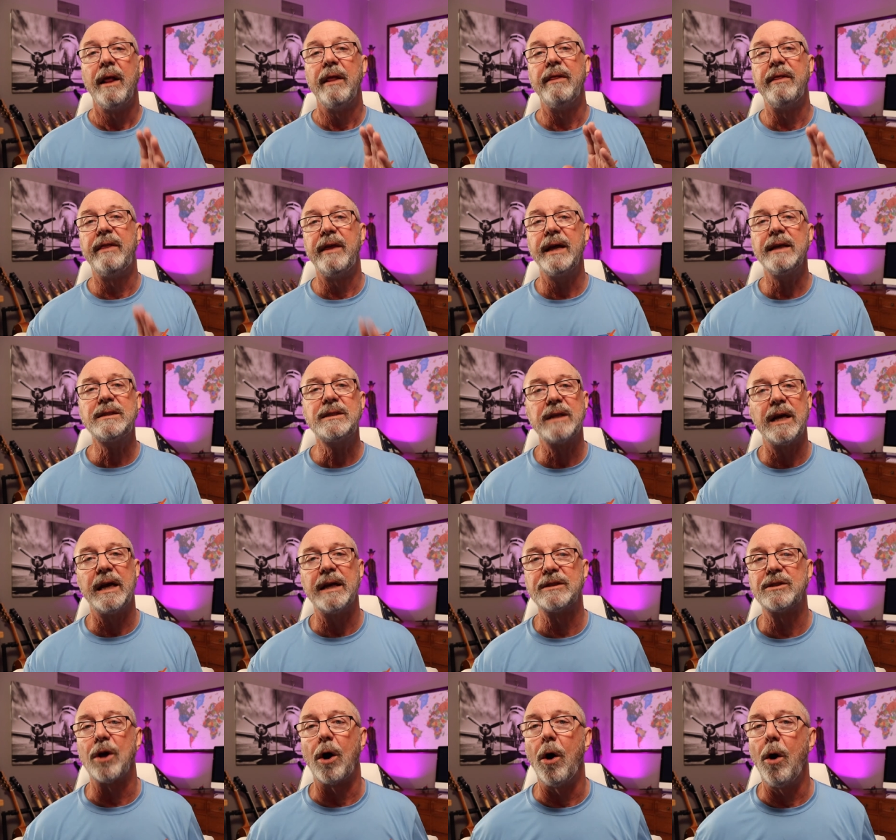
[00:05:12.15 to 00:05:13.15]
This
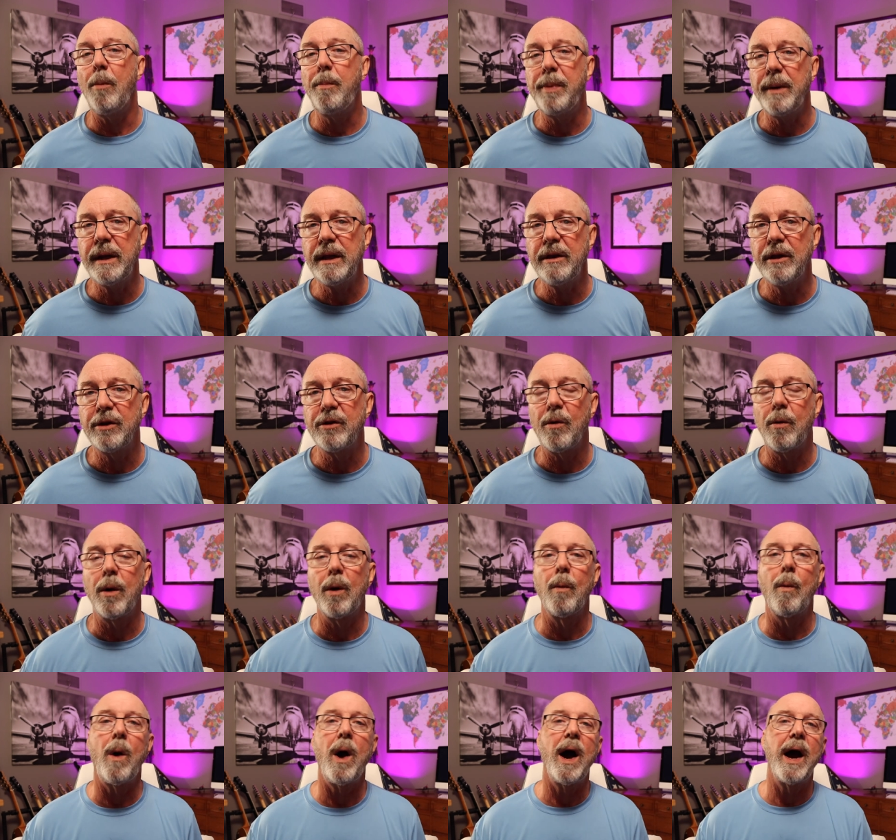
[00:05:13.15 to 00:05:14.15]
is opening the
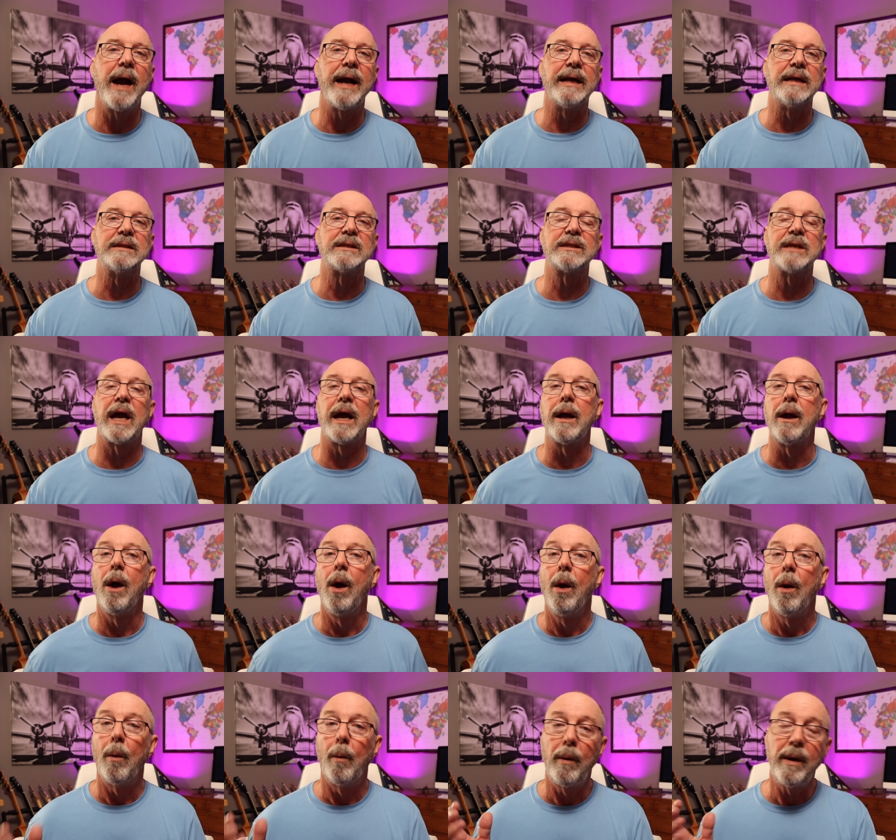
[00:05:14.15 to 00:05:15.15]
door wide and saying,
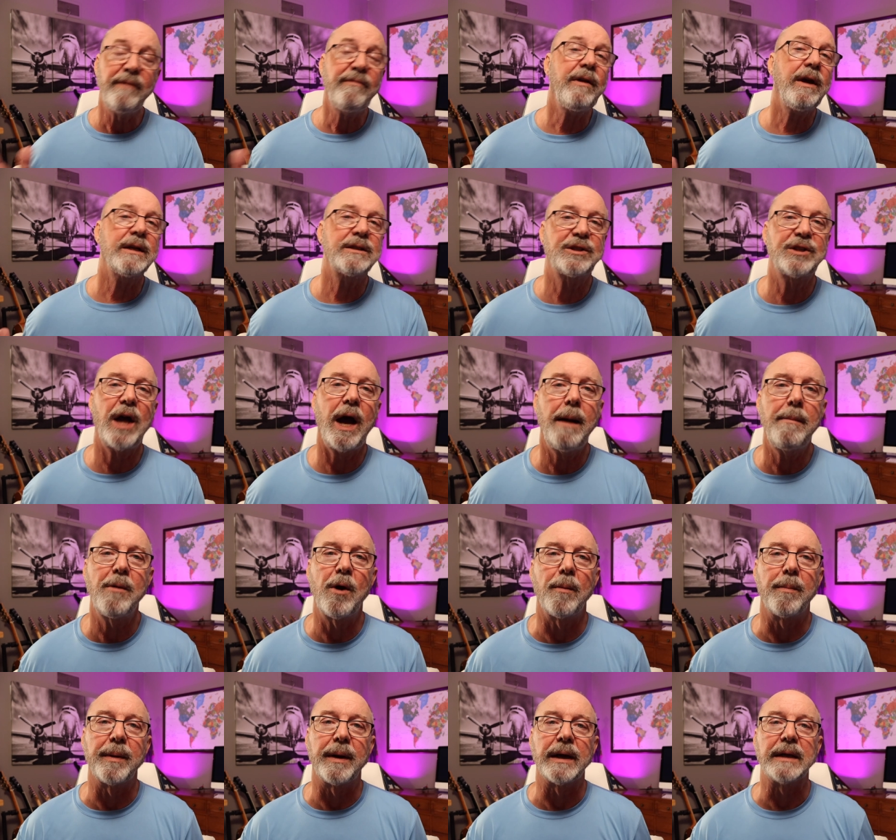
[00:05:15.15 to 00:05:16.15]
we've got job
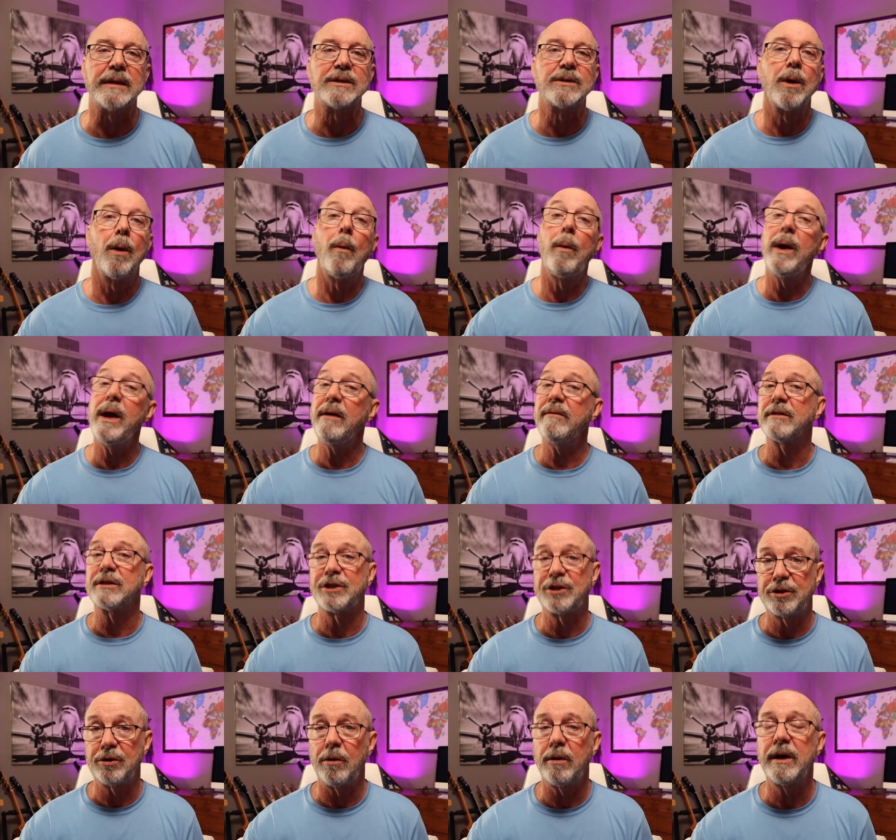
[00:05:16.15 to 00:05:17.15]
openings. We have a
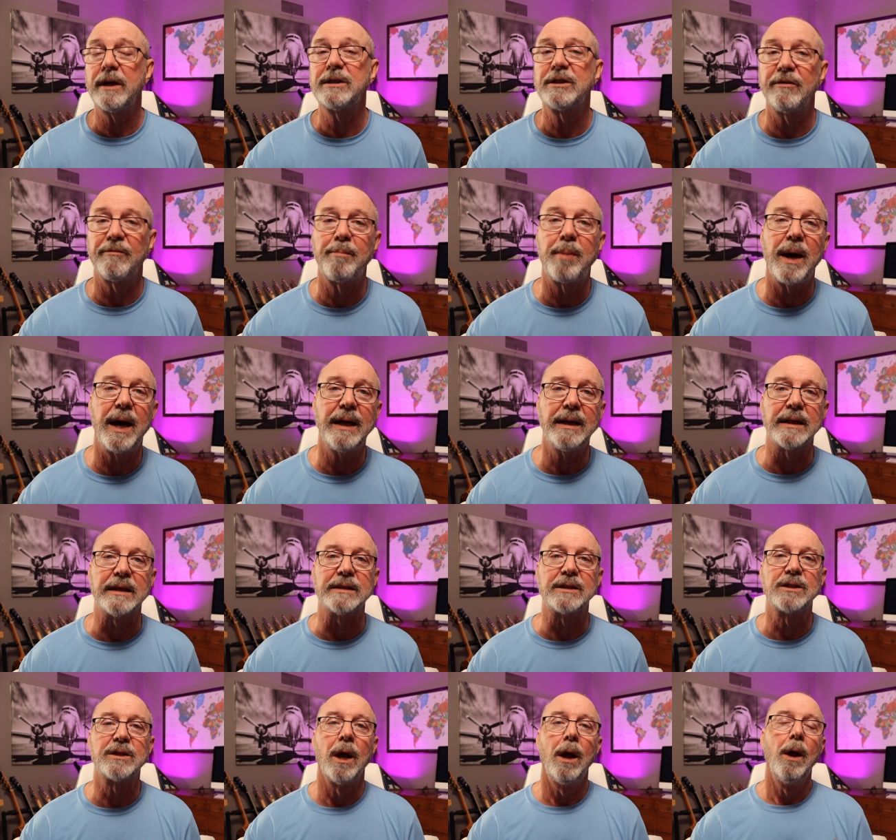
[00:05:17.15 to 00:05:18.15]
shortage of
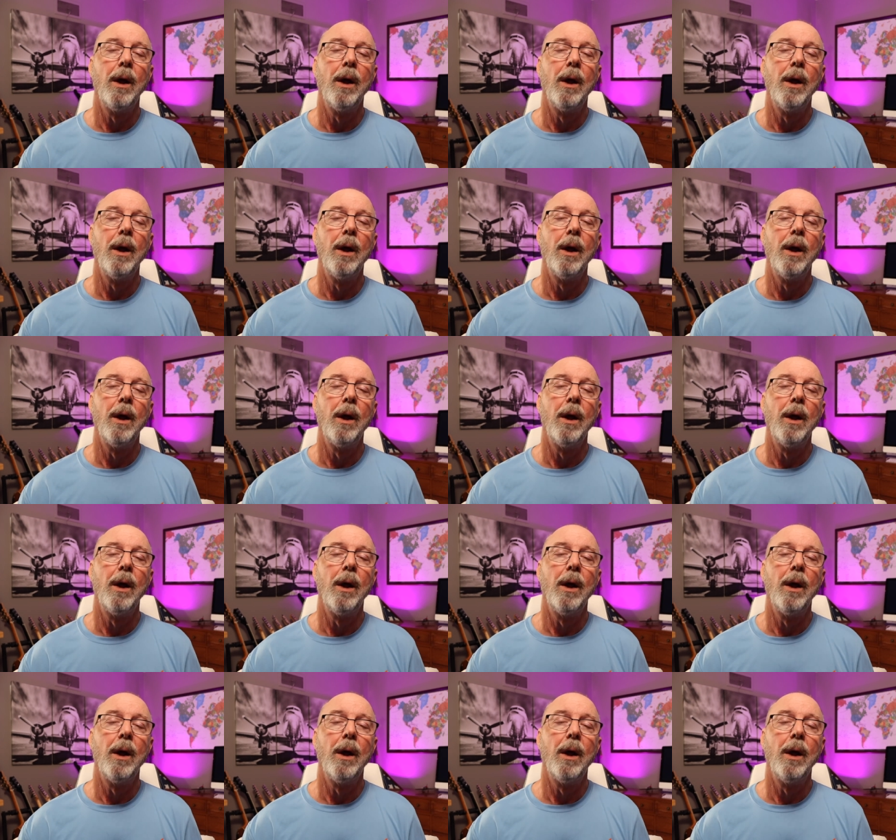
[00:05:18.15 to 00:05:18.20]
pilots.